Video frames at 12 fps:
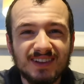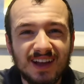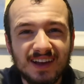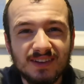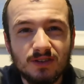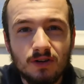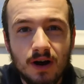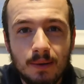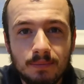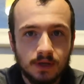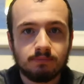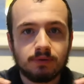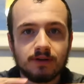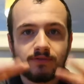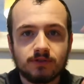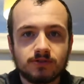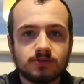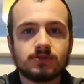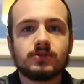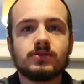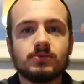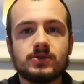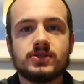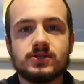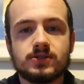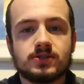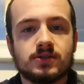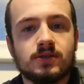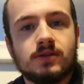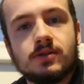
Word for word: light is crap. We have breakfast, which is